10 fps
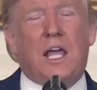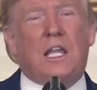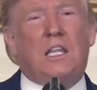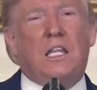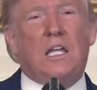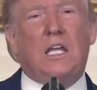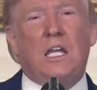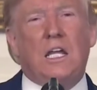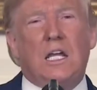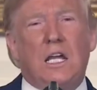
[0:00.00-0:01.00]
that
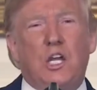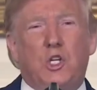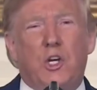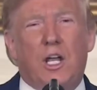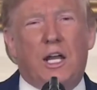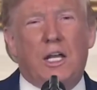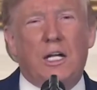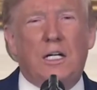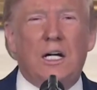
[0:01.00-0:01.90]
the internet